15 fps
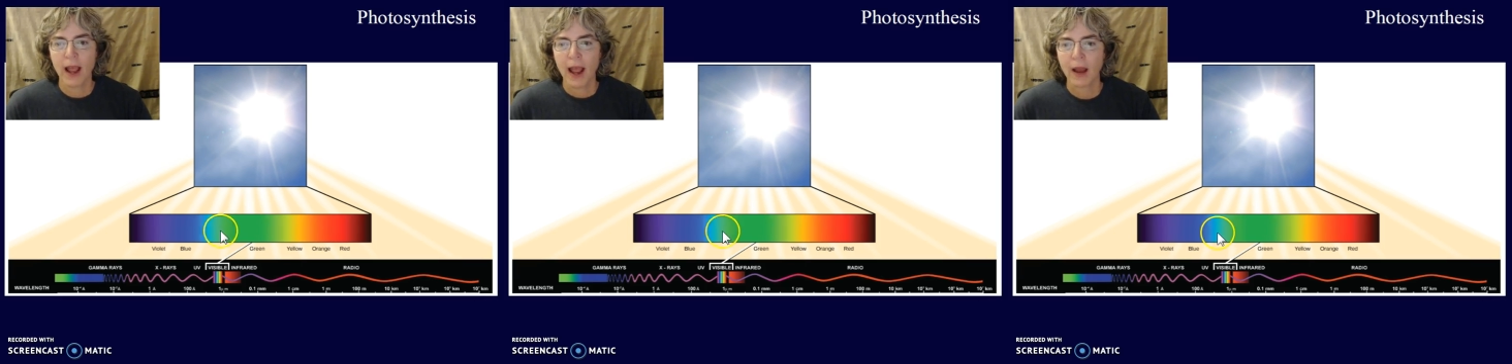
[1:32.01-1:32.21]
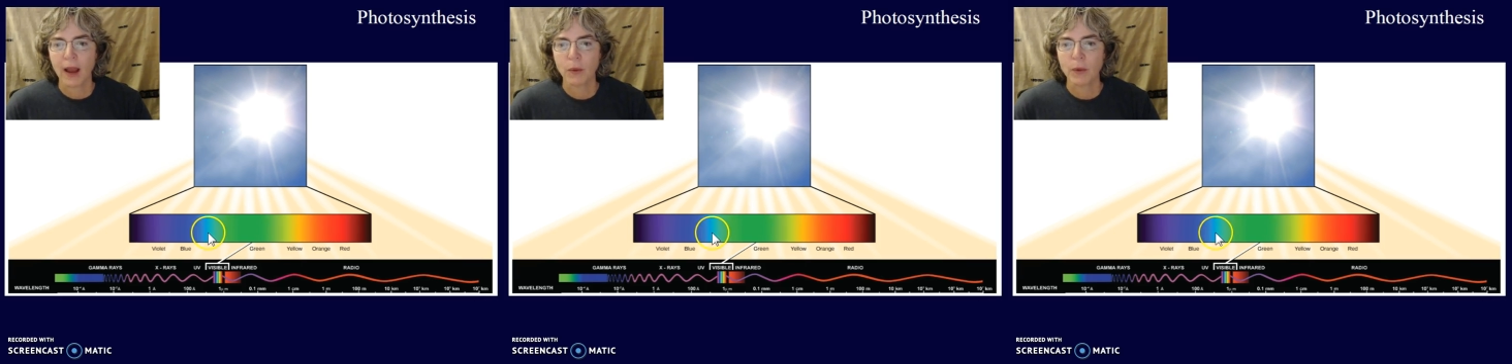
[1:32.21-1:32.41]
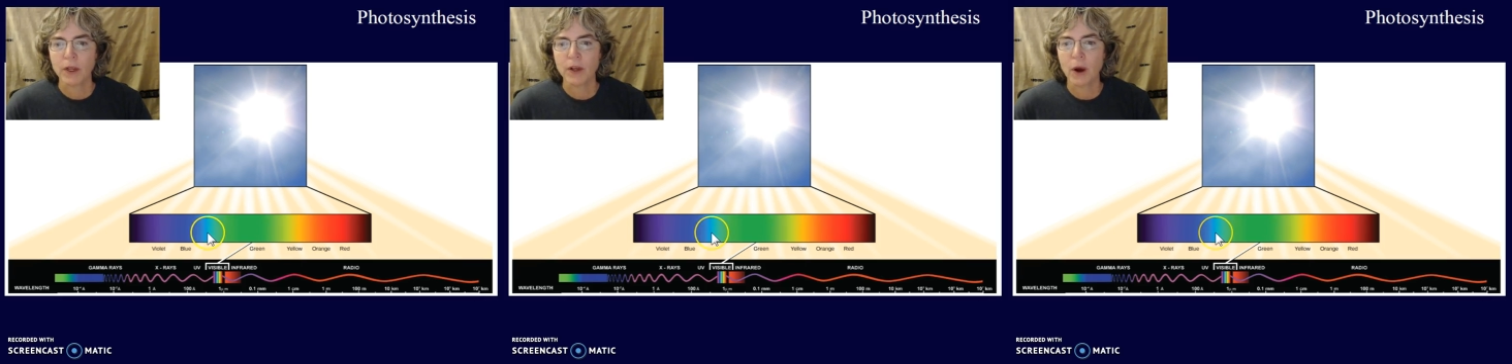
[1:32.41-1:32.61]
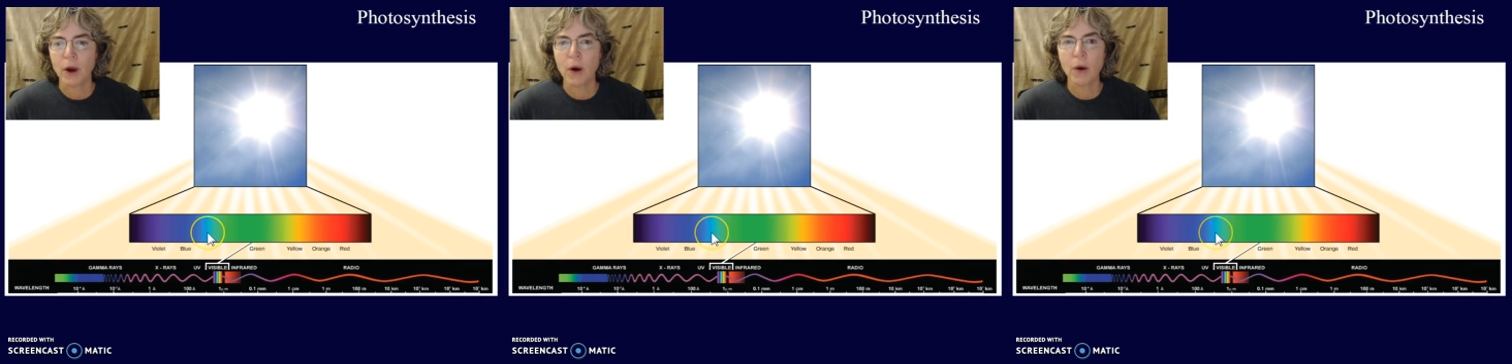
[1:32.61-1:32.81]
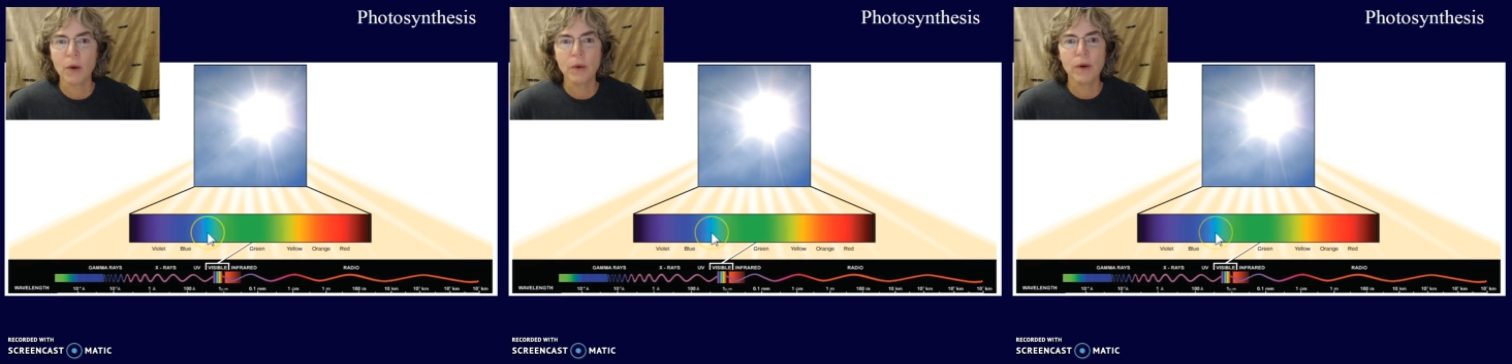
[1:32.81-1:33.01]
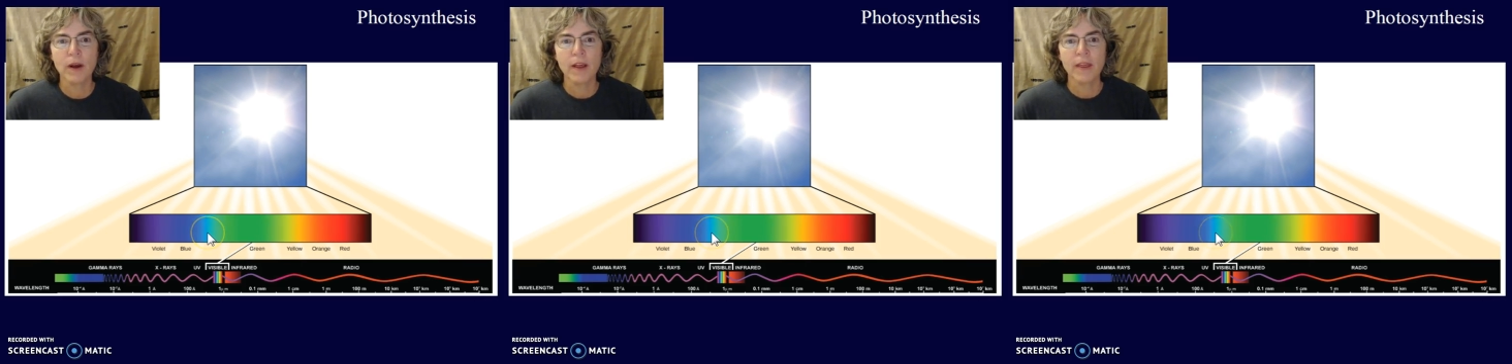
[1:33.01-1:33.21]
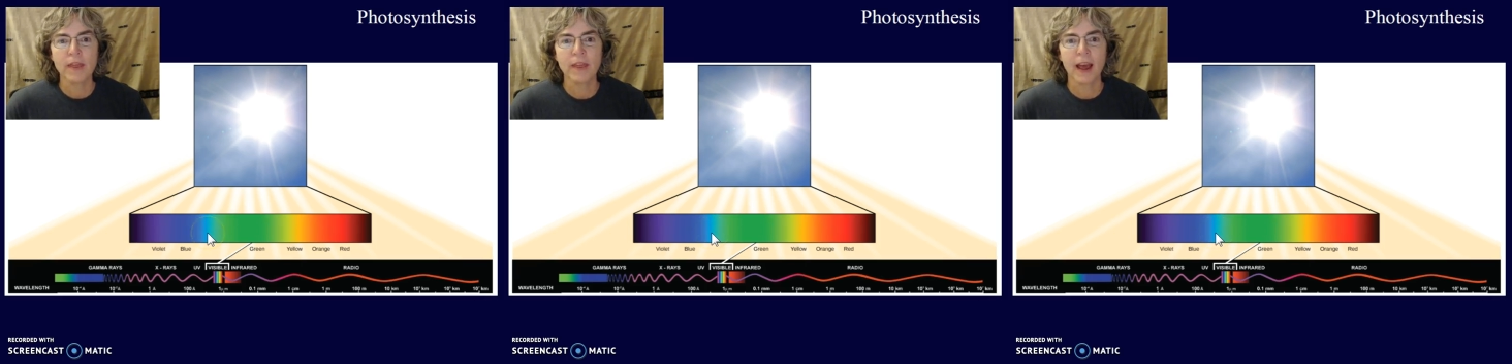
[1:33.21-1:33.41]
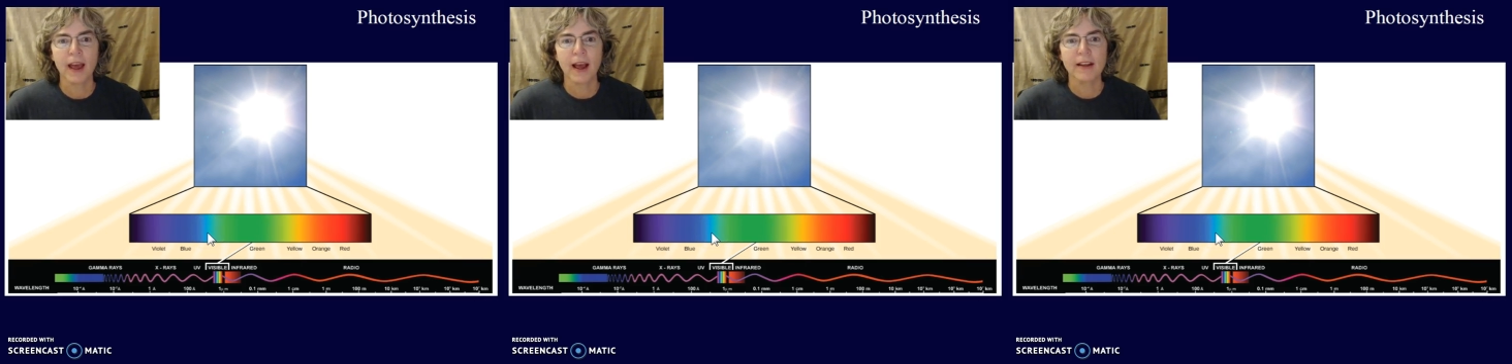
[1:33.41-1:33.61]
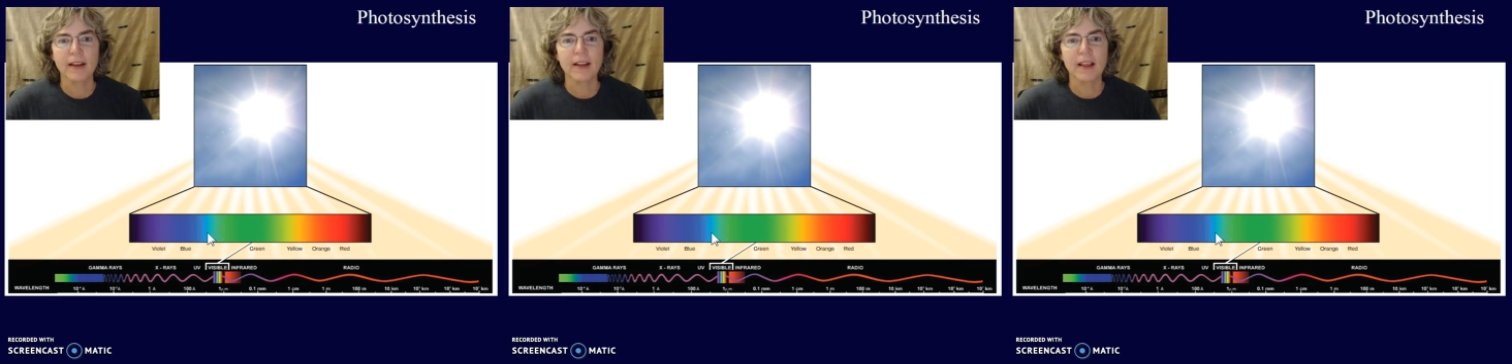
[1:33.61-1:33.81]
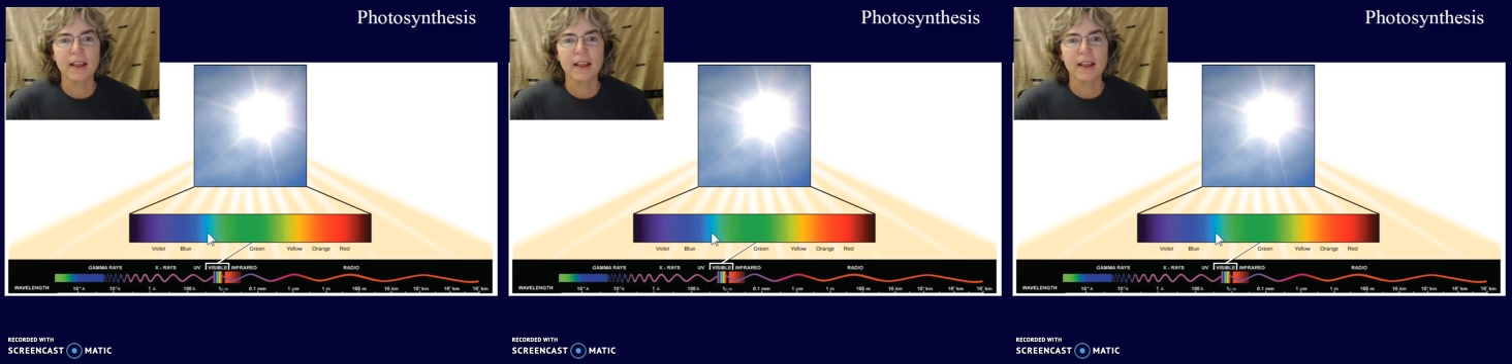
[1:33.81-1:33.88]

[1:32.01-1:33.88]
And we know that